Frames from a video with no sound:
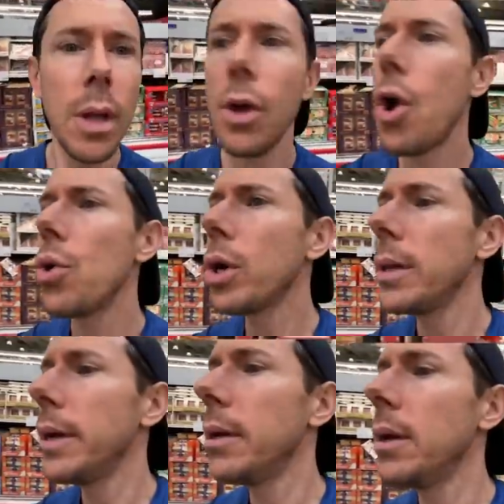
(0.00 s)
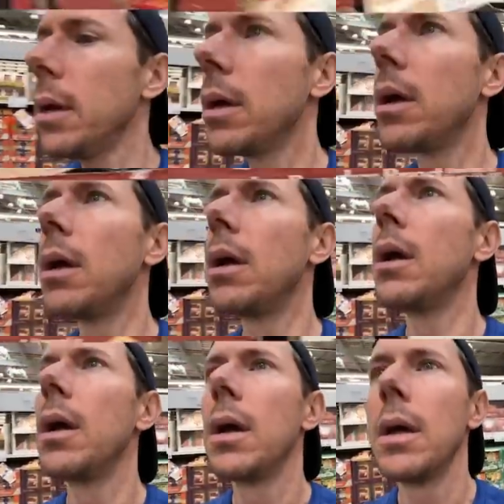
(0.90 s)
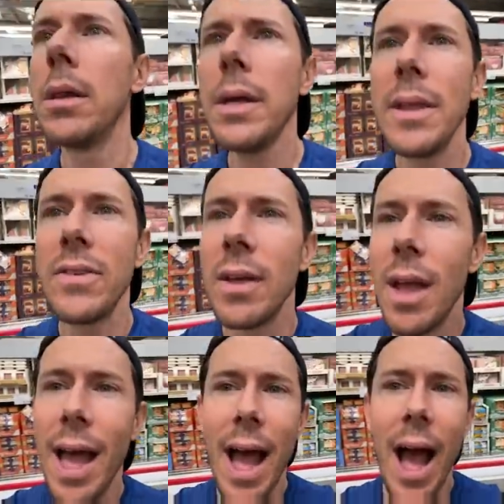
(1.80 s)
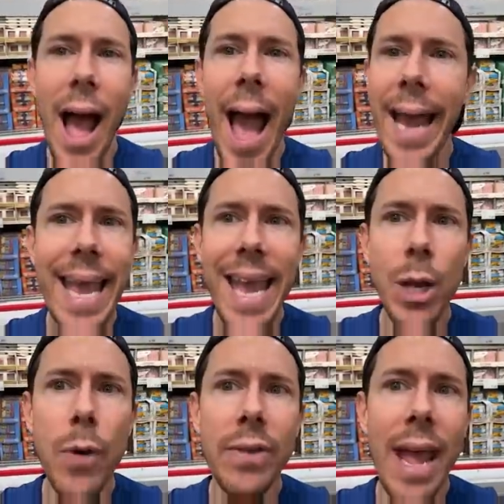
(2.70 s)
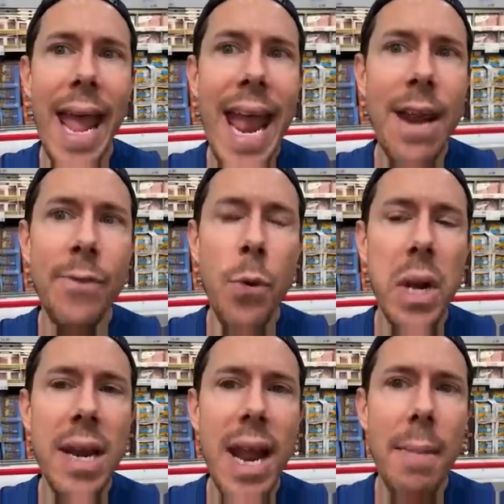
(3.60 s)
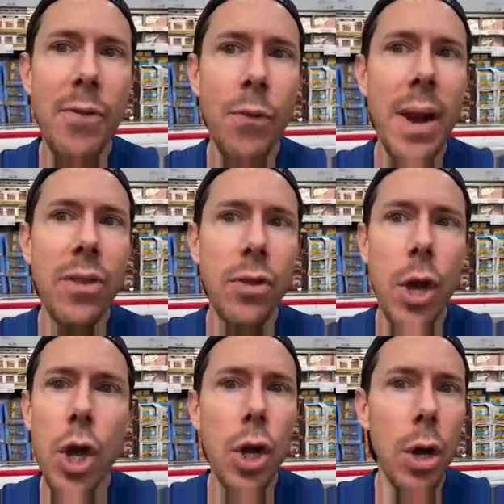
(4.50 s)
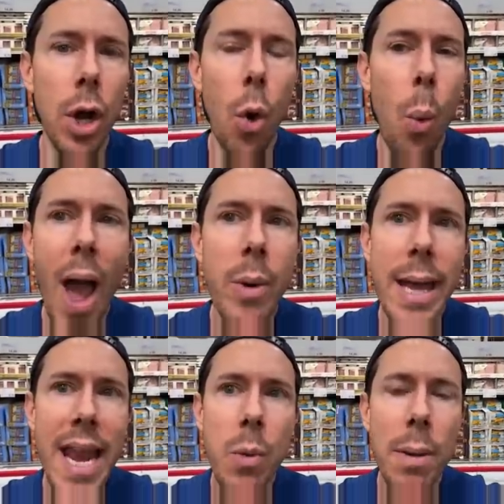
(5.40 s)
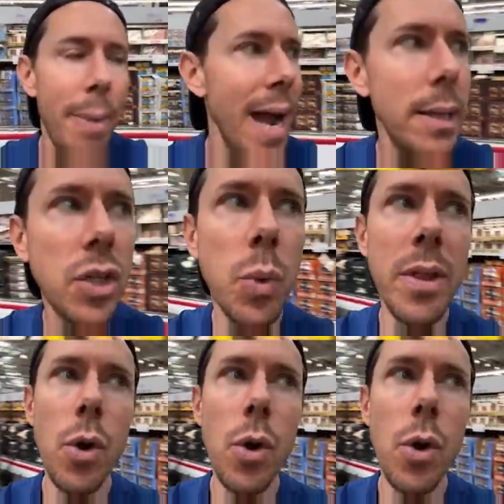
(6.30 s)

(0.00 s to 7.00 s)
Kirkland, look at this. I can't get over it. 849, my friends, why would anyone buy this when the